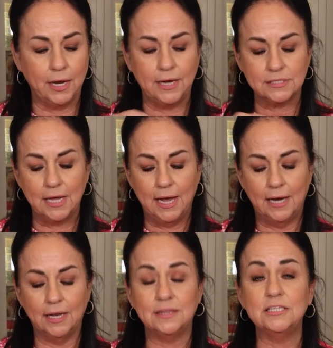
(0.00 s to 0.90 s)
days,
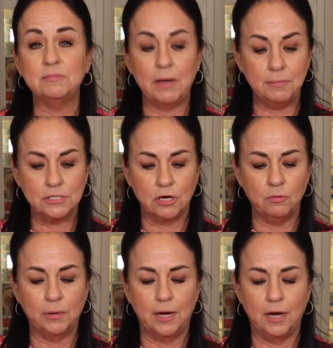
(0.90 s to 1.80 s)
and let these babies
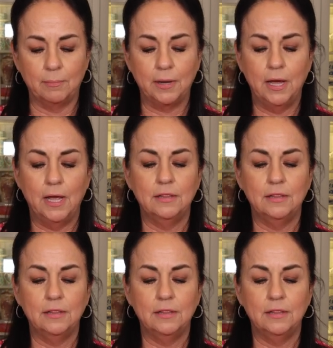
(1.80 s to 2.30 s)
open up.